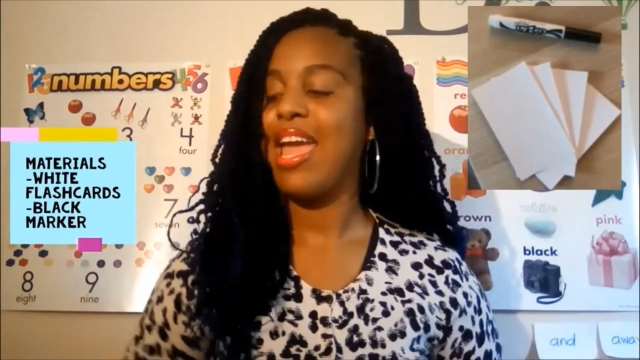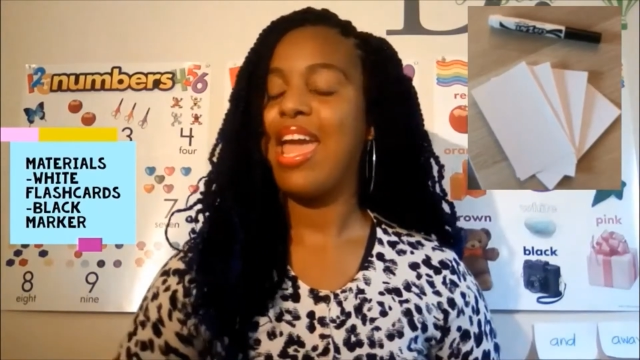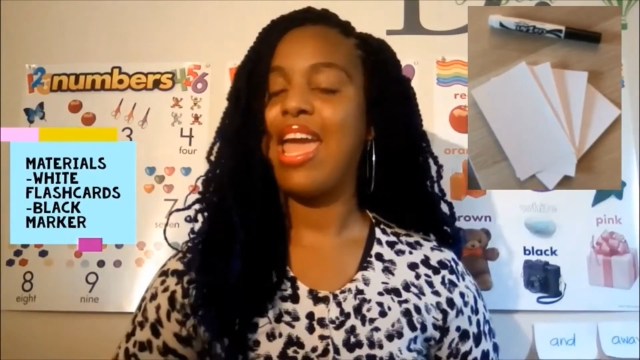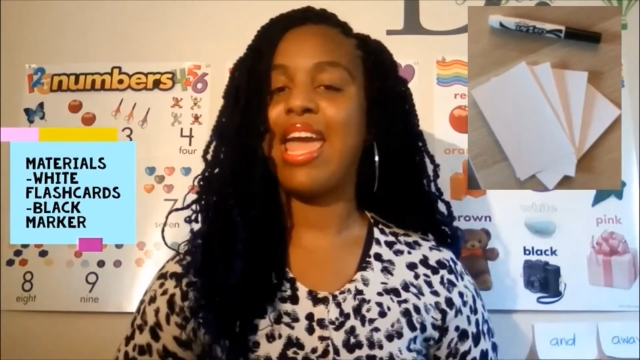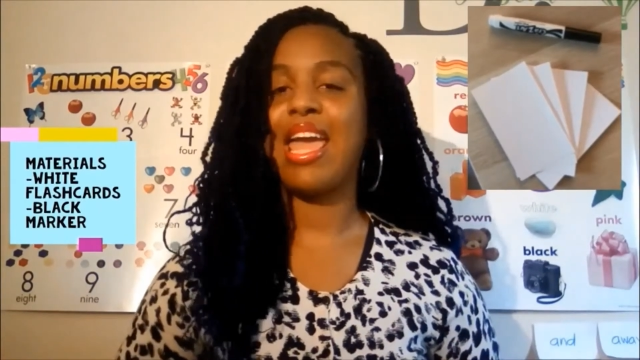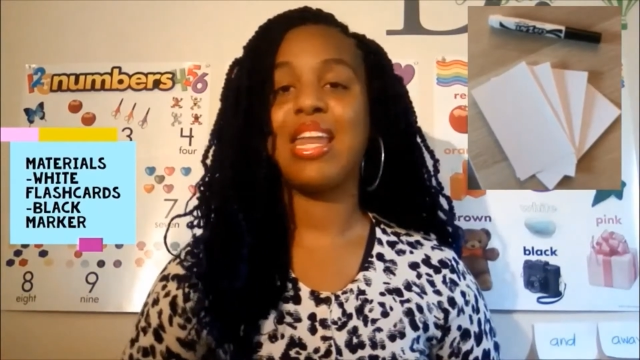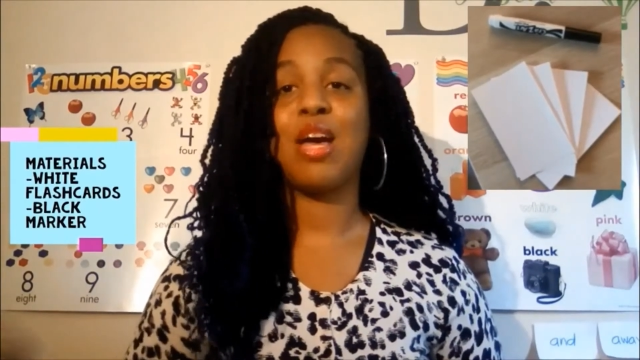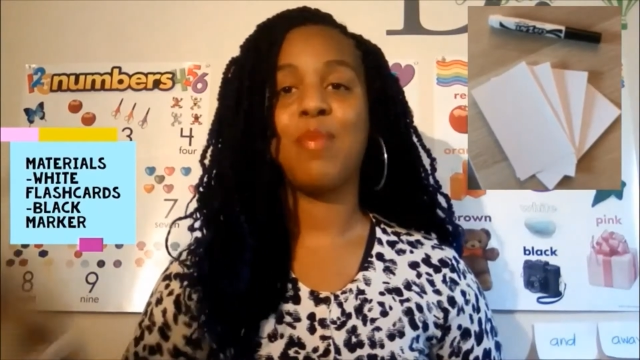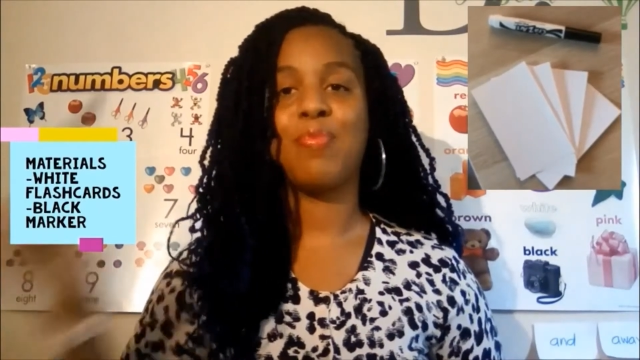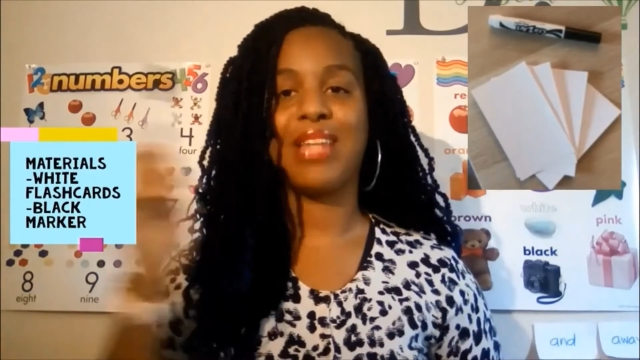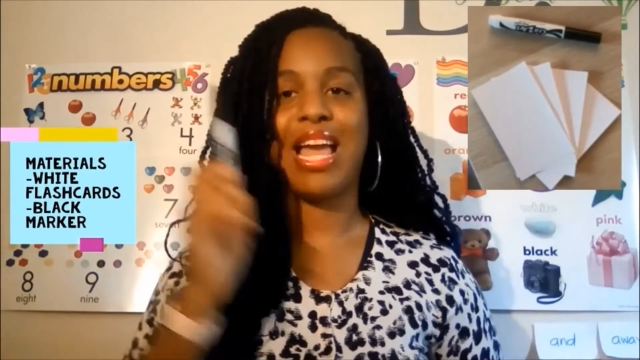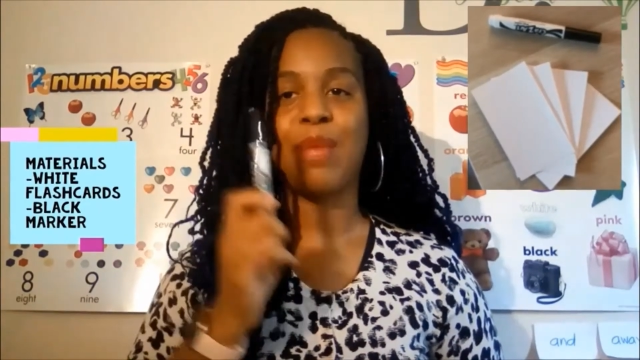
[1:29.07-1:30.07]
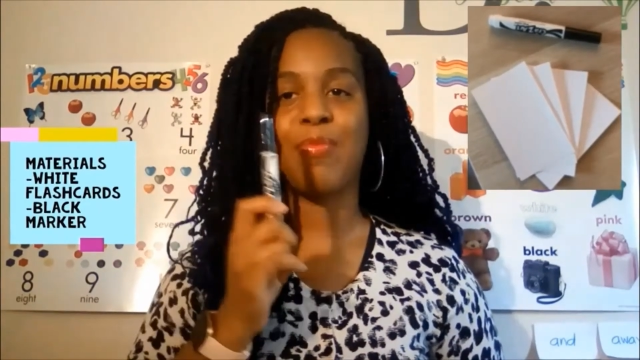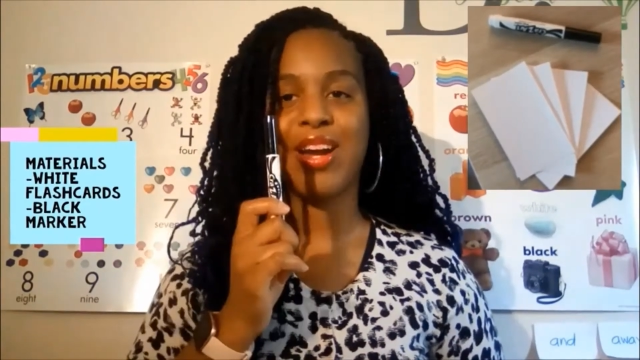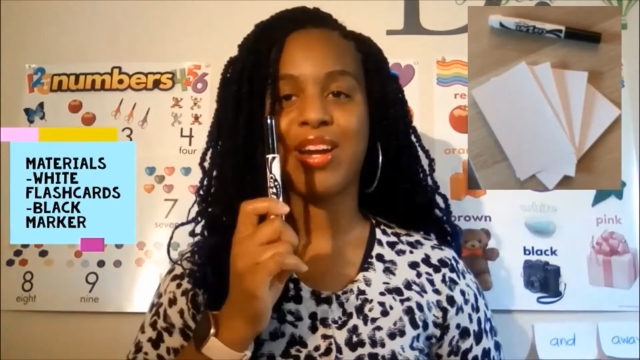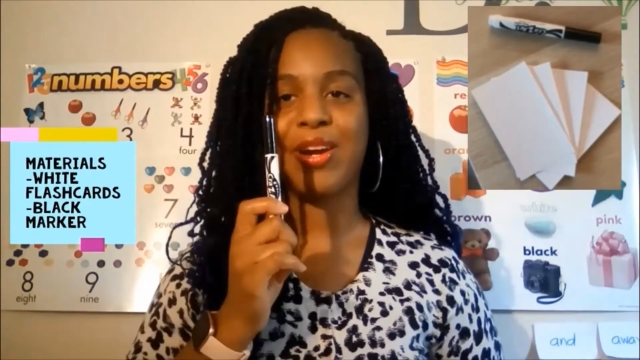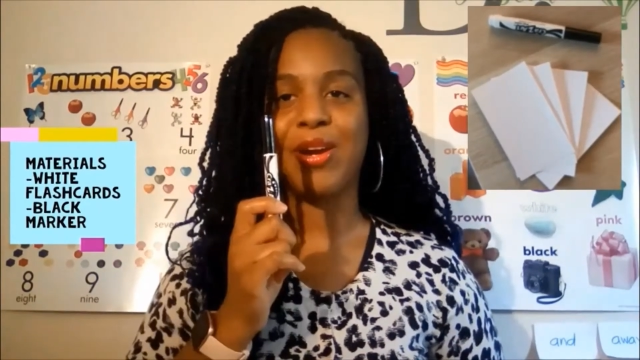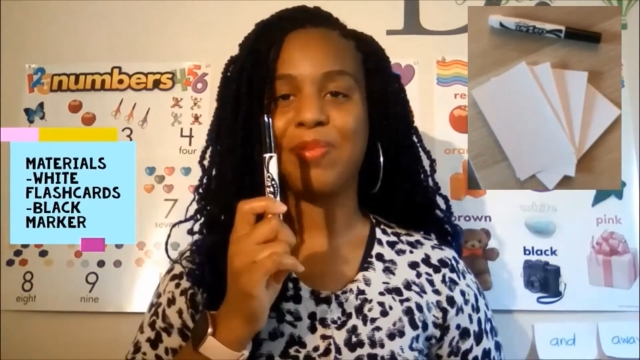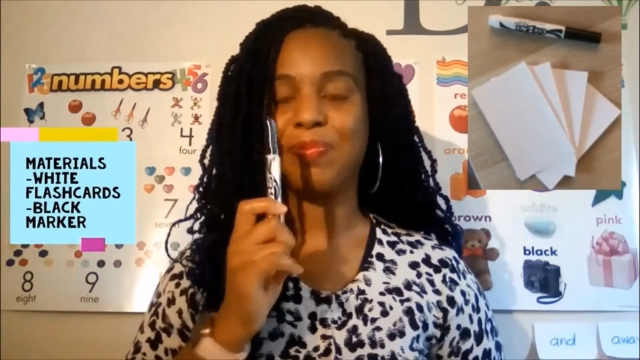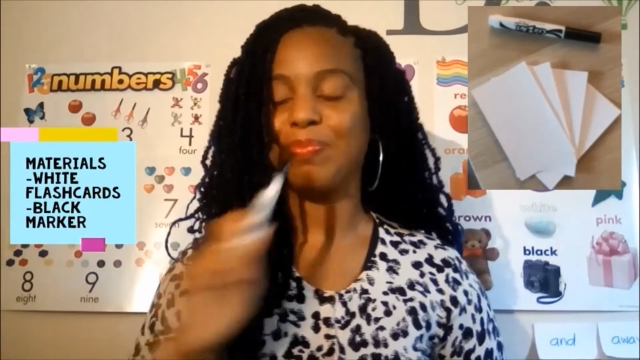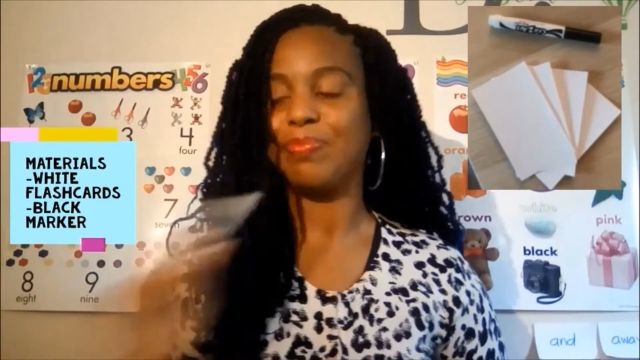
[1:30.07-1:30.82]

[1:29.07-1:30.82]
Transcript: and a black marker.